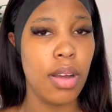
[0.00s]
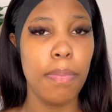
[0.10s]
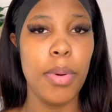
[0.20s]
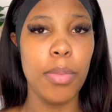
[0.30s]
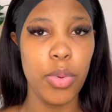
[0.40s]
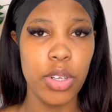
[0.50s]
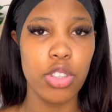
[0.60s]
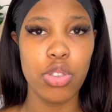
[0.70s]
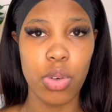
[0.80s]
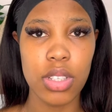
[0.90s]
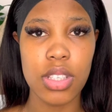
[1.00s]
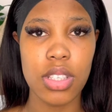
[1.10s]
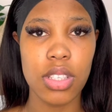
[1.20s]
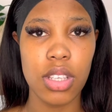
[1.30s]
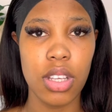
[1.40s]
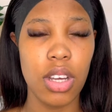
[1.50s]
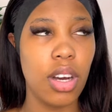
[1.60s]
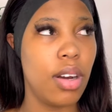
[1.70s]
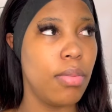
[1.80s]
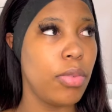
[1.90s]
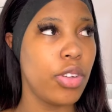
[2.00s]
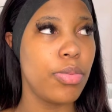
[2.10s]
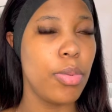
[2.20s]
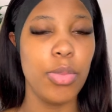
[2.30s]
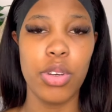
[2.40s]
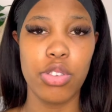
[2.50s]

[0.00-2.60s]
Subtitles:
Bermuda shorts. Those Bermuda